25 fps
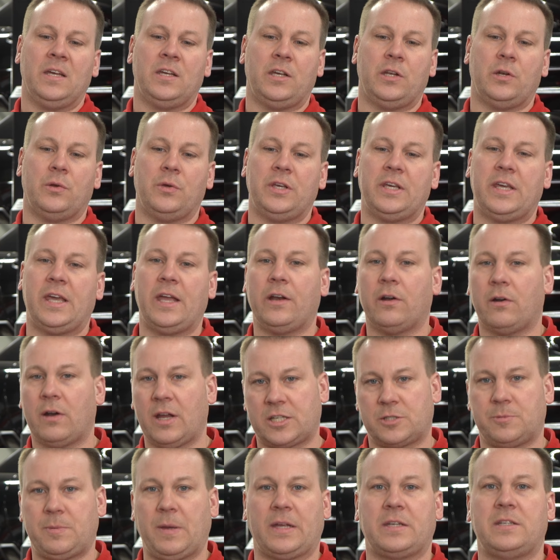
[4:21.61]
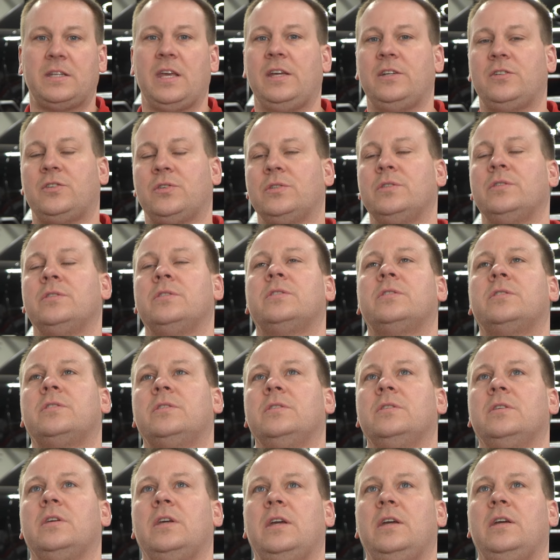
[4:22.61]
you get your
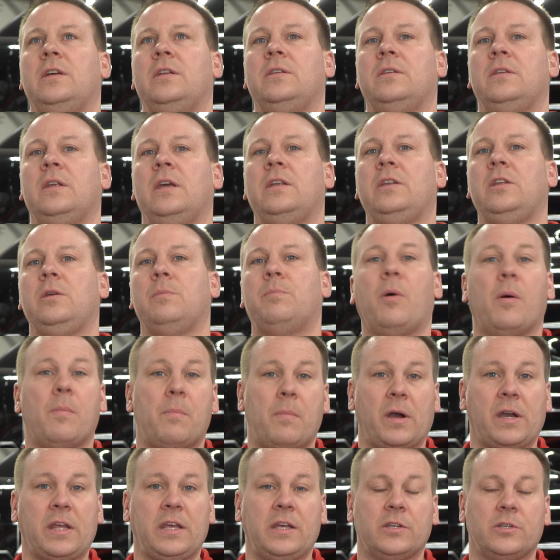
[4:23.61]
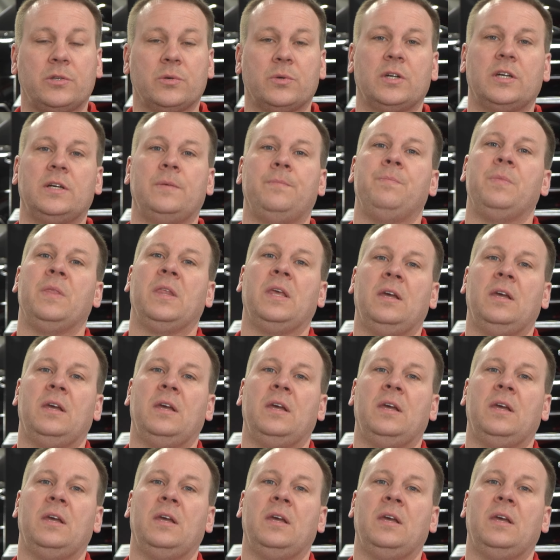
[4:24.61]
expectations and you put money into it,